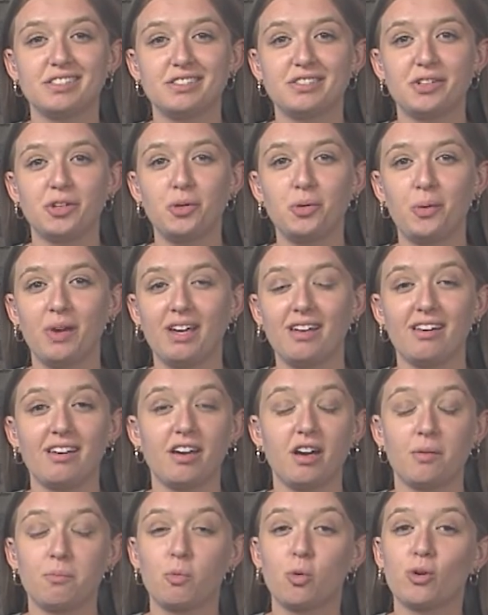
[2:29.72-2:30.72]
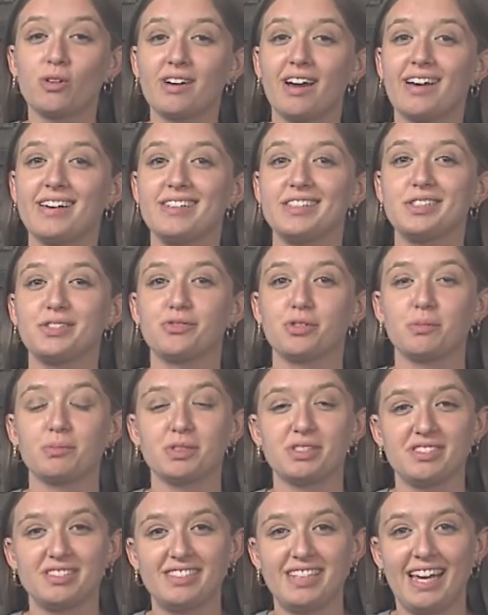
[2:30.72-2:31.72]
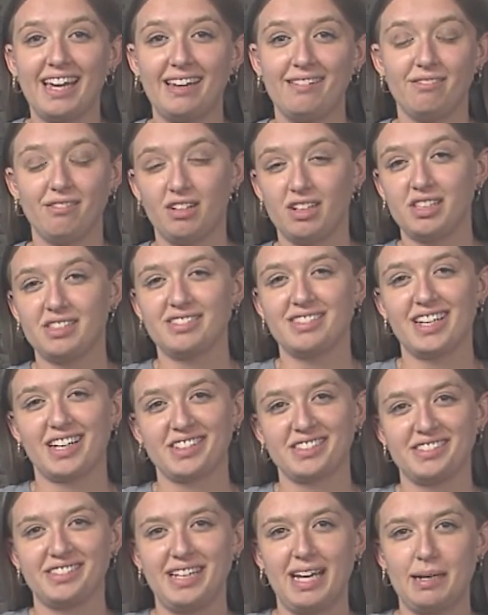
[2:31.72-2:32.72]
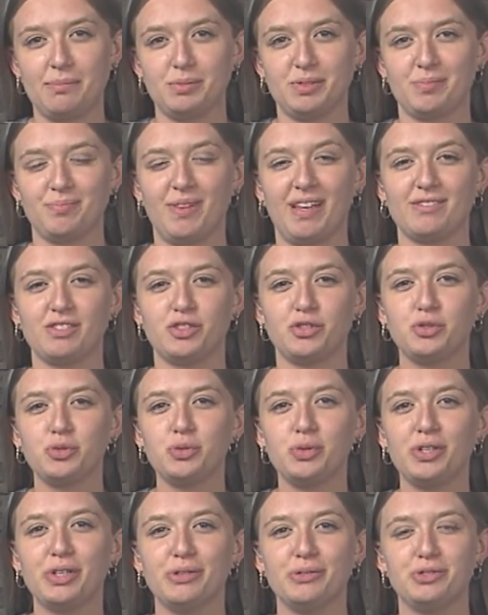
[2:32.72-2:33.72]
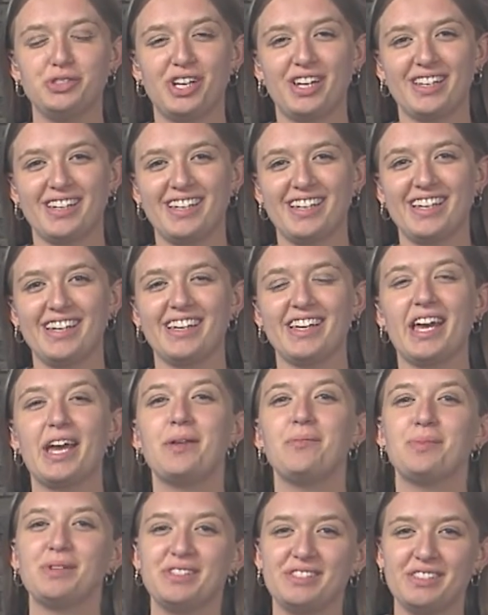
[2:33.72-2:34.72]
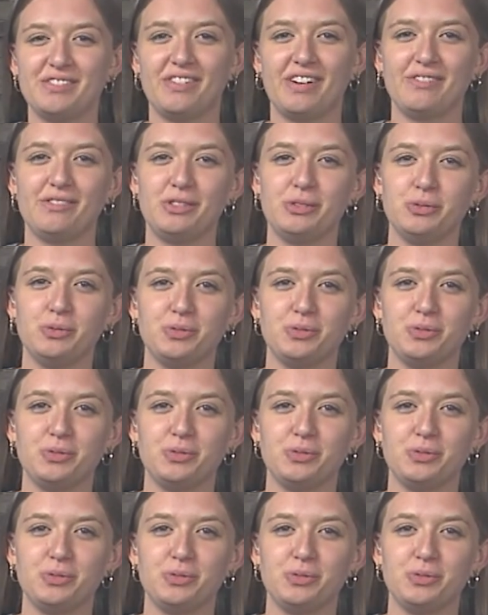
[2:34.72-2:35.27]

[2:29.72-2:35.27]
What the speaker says: it's still waiting on more guidance from the state on its next steps. Live in studio, Jenna King, NBC5